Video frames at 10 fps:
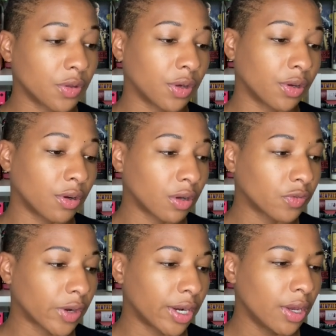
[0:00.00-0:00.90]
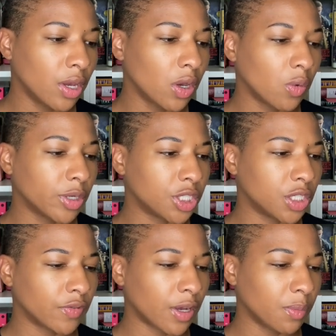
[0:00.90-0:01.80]
the good girlfriend, when
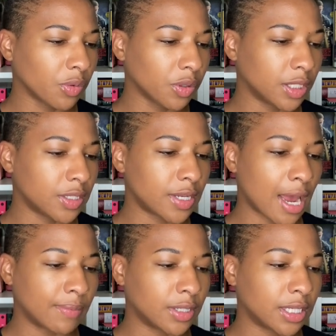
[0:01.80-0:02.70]
she's found brutally stabbed to